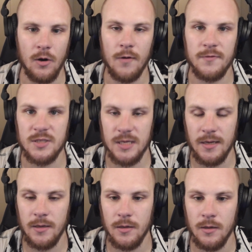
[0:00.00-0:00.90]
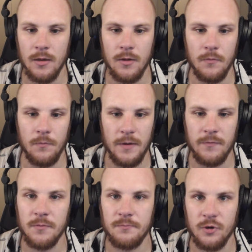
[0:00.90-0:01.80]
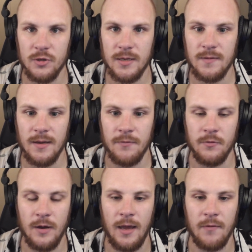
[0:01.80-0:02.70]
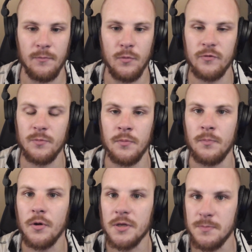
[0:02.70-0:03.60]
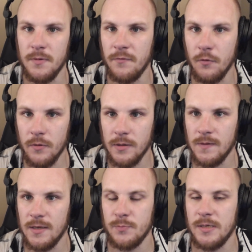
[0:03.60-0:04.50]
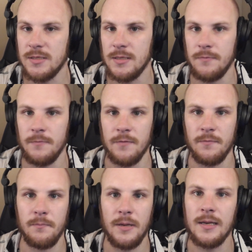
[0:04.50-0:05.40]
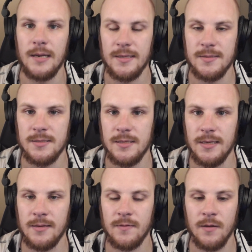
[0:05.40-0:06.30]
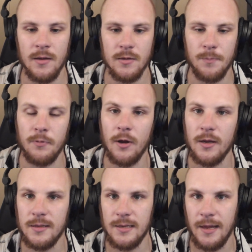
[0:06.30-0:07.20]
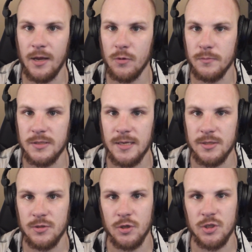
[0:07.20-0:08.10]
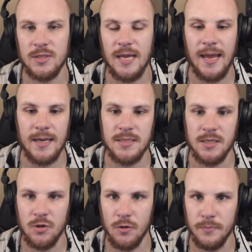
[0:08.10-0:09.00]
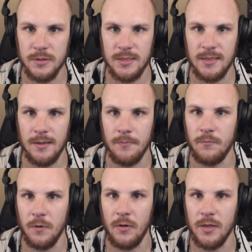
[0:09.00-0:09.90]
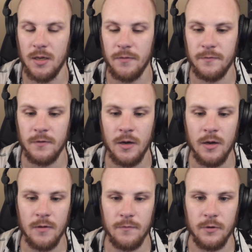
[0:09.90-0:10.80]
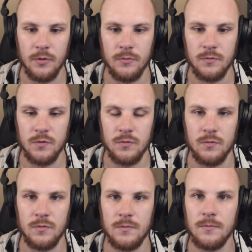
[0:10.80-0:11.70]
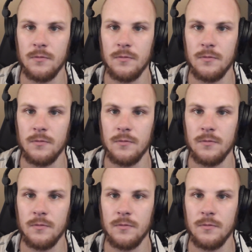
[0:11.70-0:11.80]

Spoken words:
off sync with the project if you have multiple plugins before it, especially with big latency in it. The plugin delay compensation doesn't actually compensate them well enough for you to